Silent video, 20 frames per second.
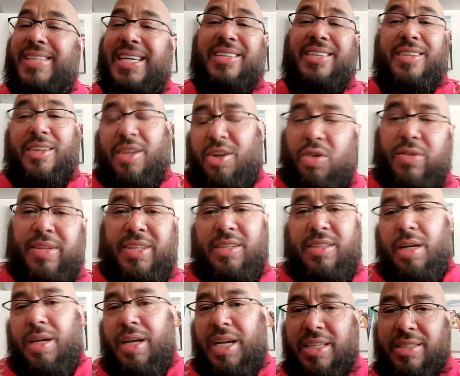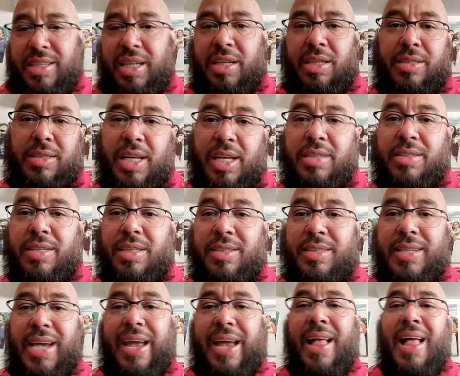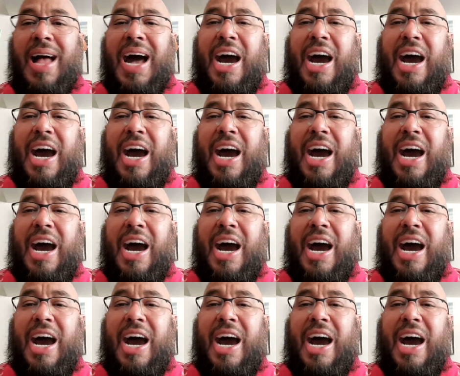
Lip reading: easy these are easy things to say.